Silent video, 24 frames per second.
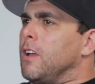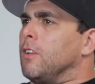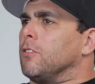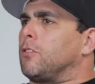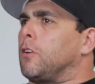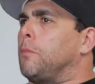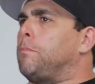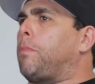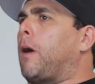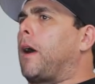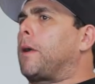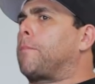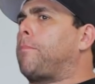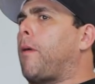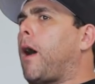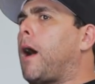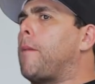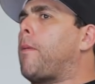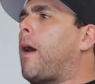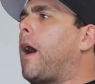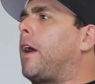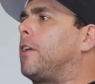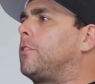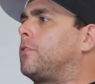So like Bob
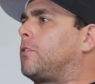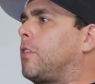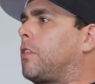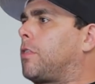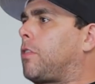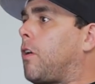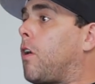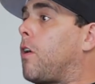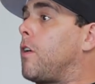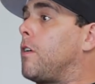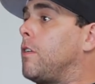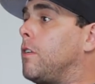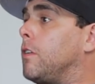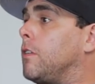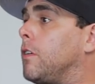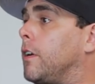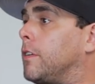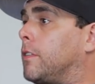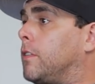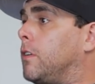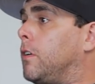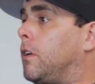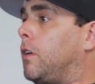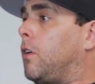Heist the third, like
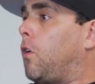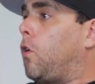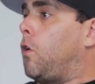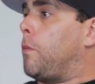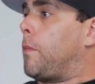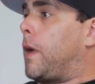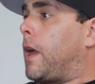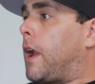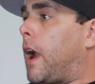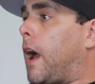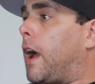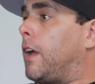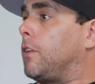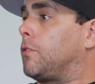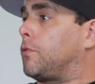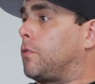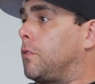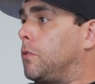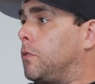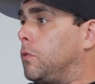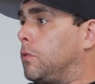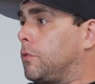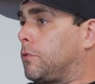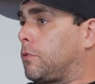the old man Heist,
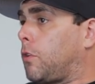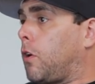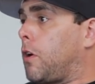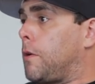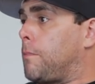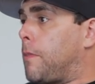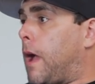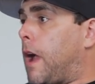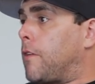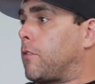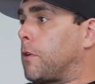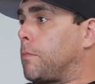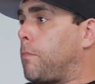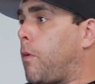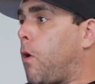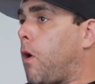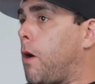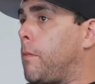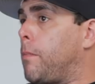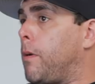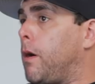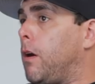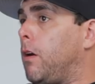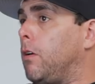who started Maverick
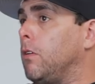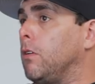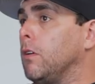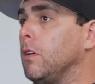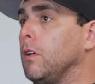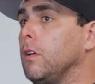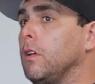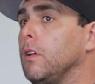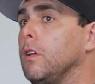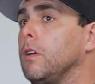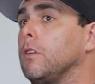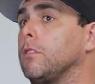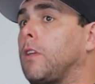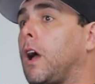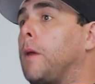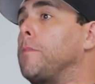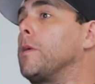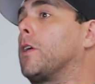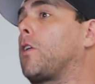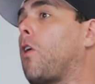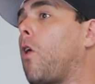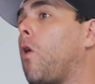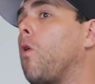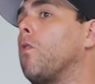Barbell. Tommy
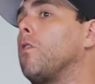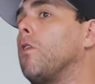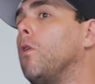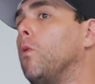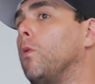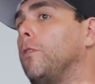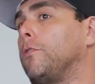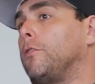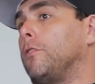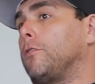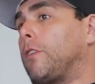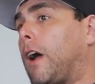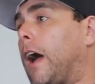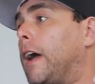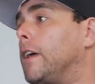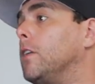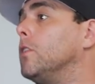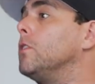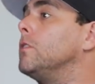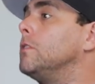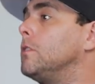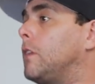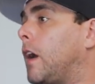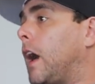Kono was his
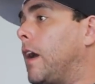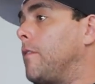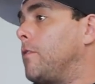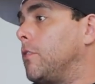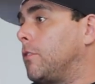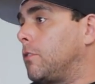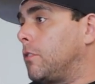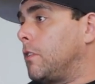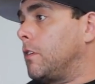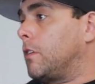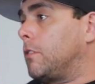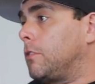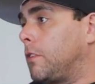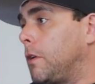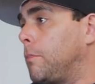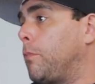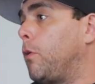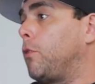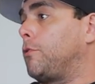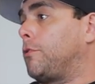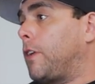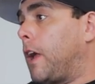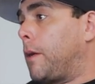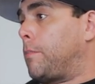idol, obviously, because they're
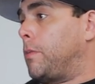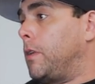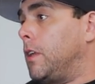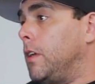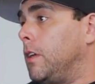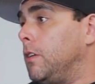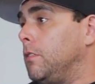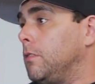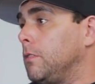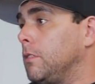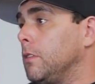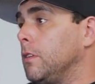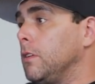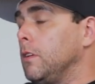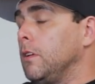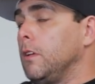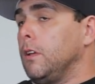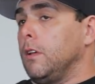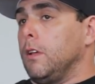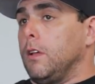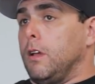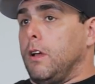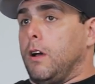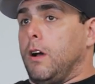both Japanese.
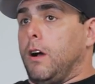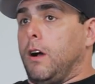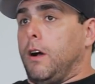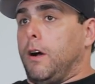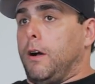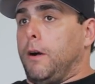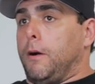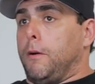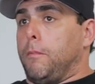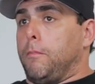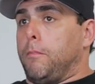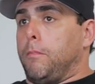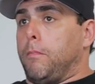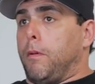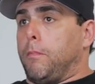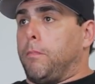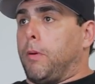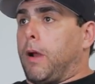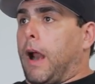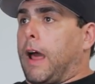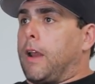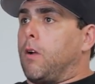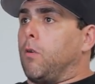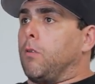
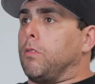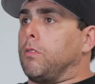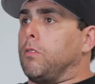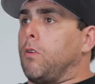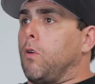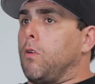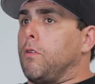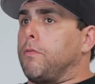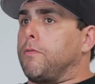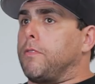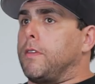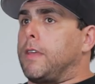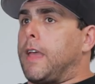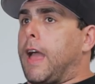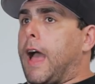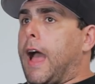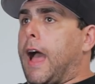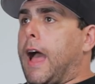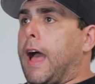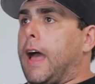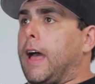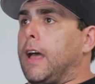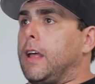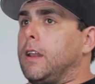But I don't know if he
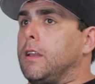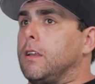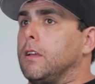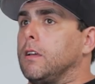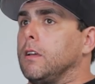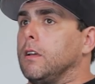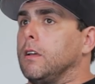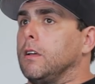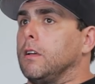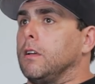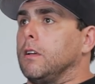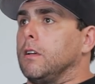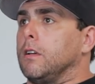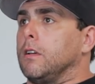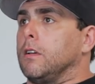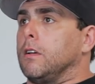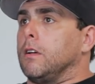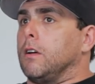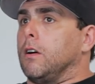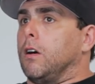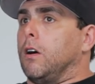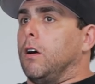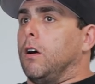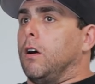had
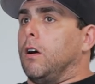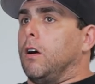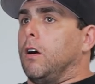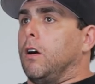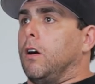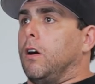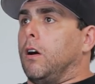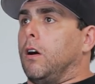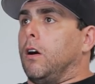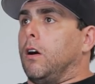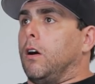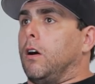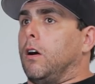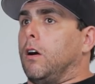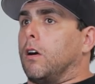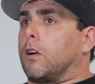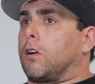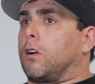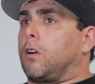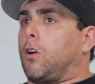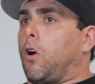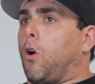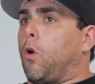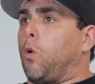a
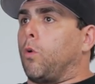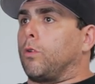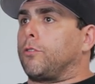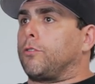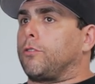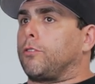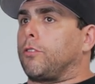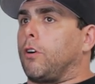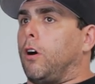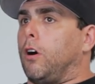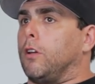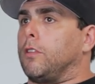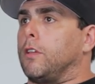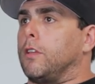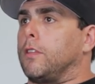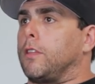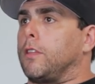coach other